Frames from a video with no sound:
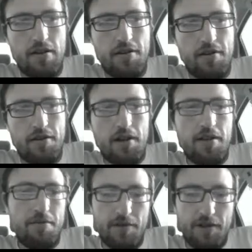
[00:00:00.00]
really
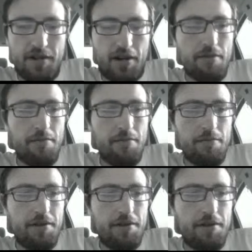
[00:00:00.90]
decrement the
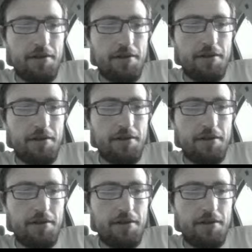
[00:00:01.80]
column, I think.